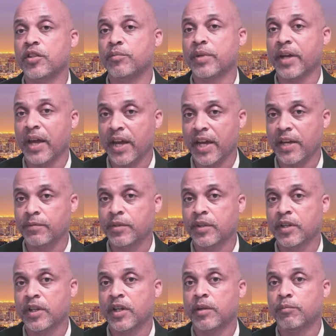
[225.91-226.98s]
behaved
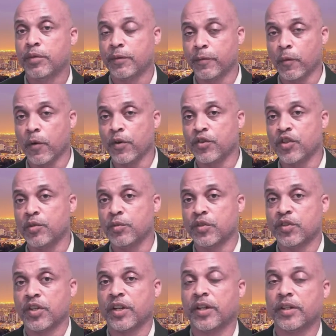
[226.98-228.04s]
before she was
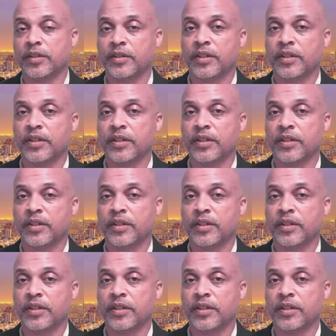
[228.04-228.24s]
jailed?